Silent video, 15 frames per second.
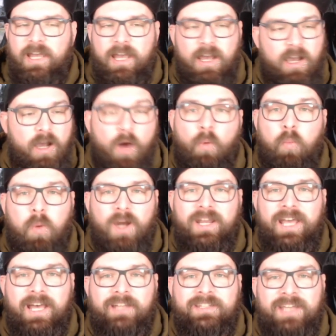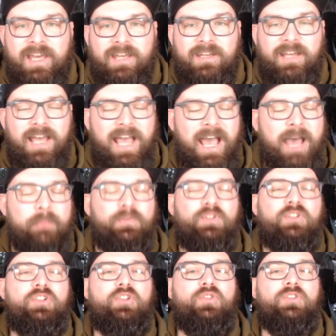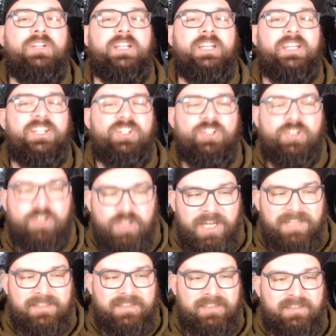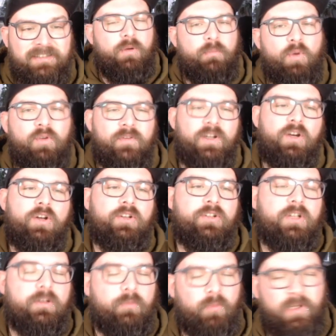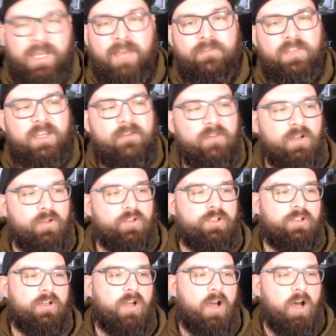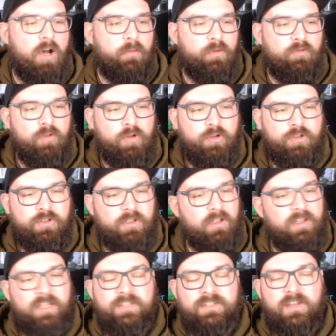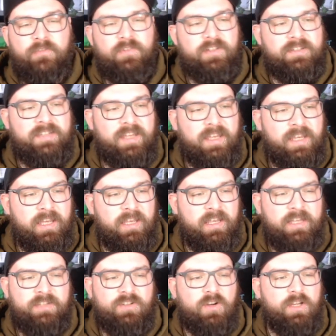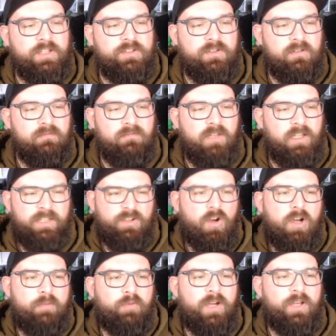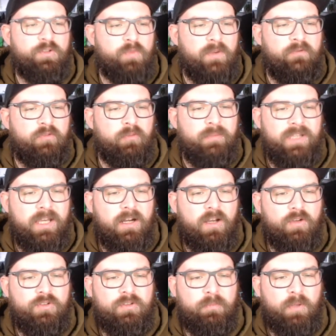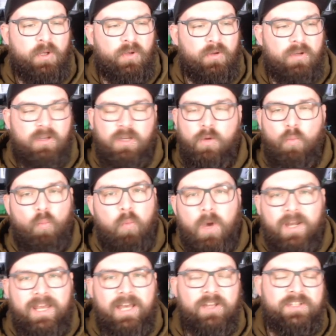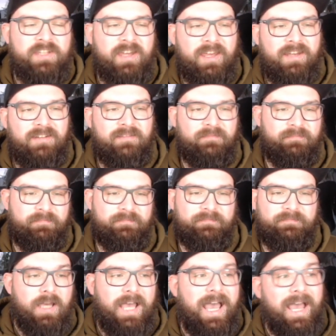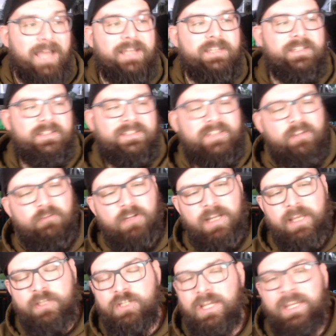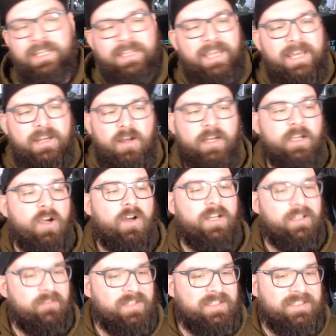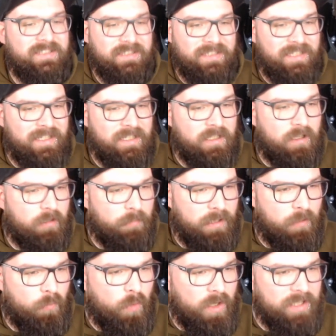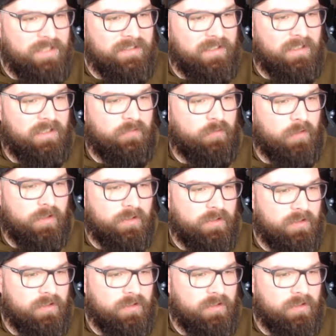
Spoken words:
A 1 out of 10. Absolutely shit. Moving on, we have the evolution Armor Rouge. There's nothing to say here. His eyebrows went from yellow to blue. 1 out of 10. And Cerulege, again, I can't even see. I mean, what is the difference?